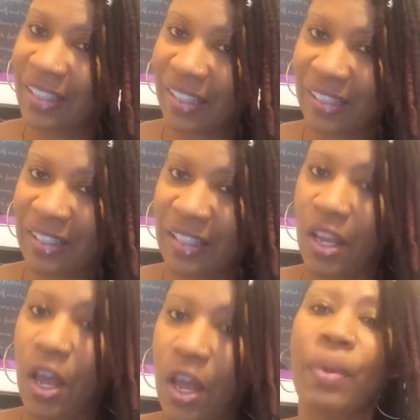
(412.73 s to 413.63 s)

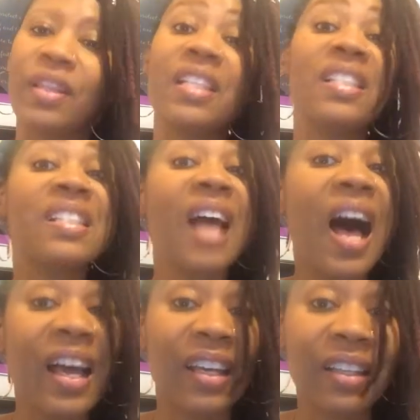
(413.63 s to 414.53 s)
again, but the
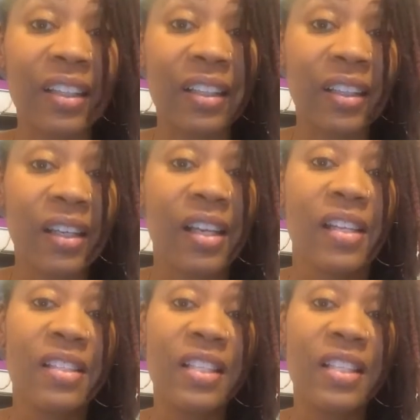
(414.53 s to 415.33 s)
sun